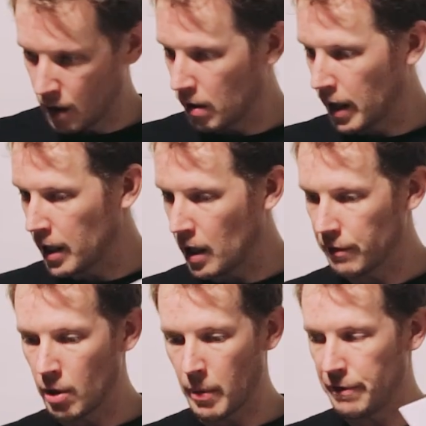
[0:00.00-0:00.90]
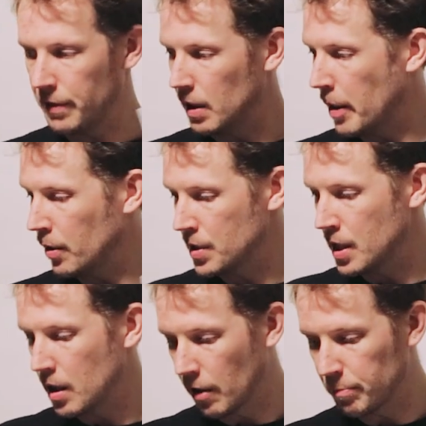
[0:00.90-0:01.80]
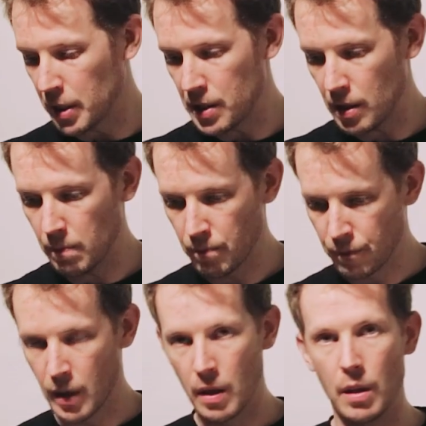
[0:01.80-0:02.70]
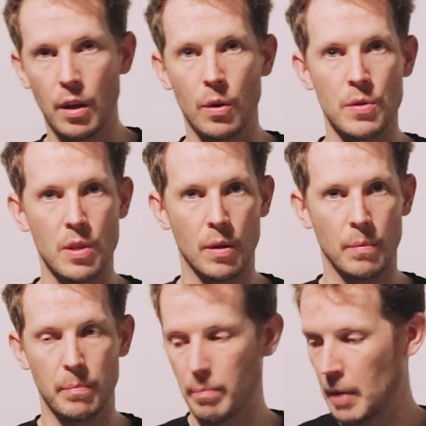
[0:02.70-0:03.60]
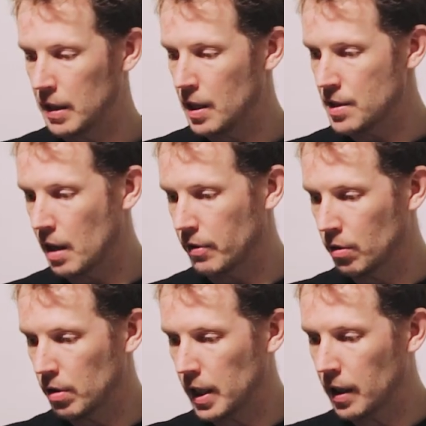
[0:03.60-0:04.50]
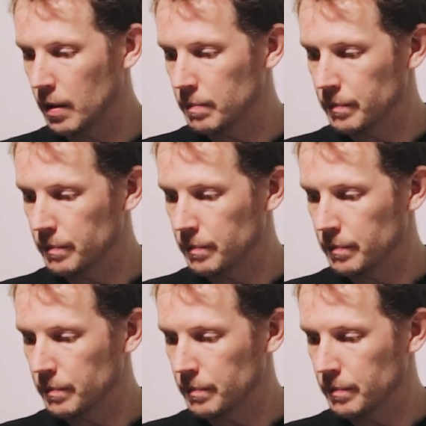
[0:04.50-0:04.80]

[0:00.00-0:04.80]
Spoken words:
All right, now I've got my filler panels here that I've printed. You can also make these out of acrylic,